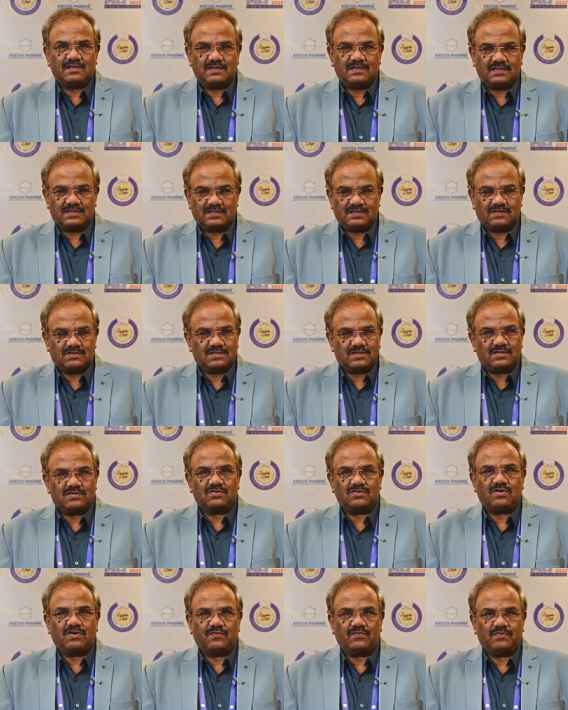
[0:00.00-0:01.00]
it's a
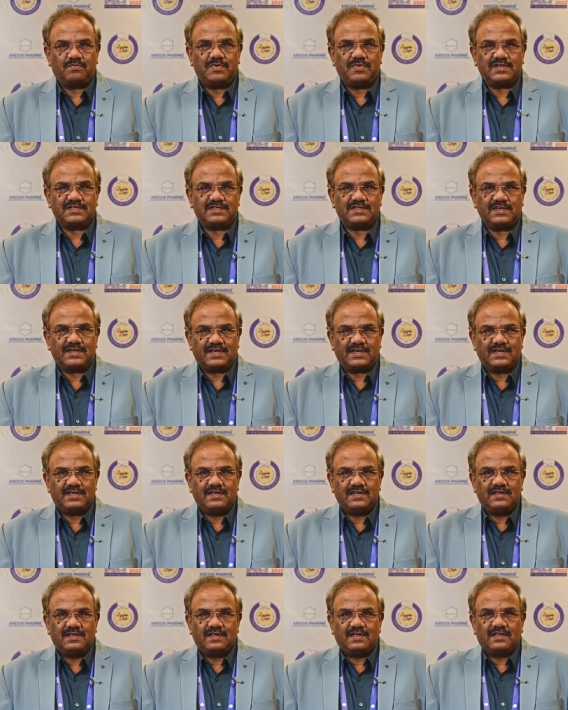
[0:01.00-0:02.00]
show of Banshi,
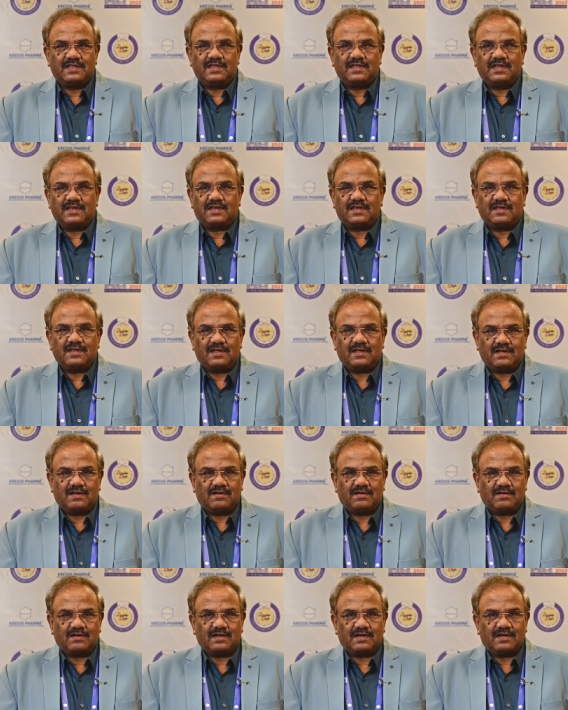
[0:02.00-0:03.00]
the
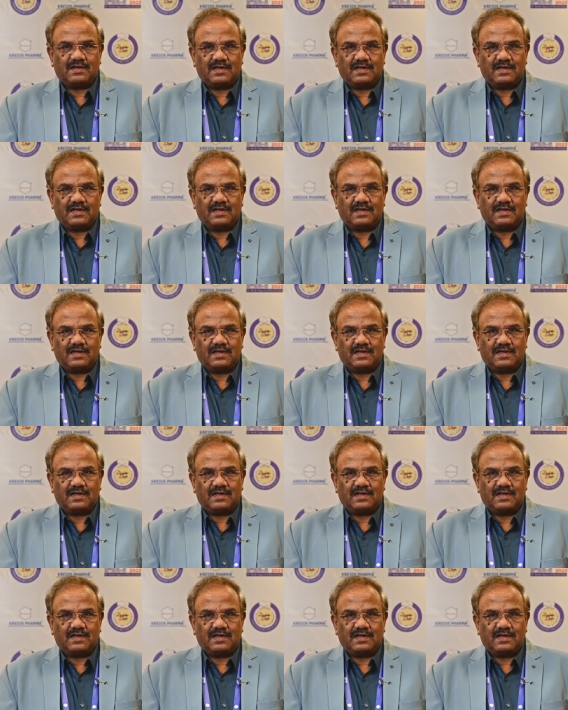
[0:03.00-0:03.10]
uh,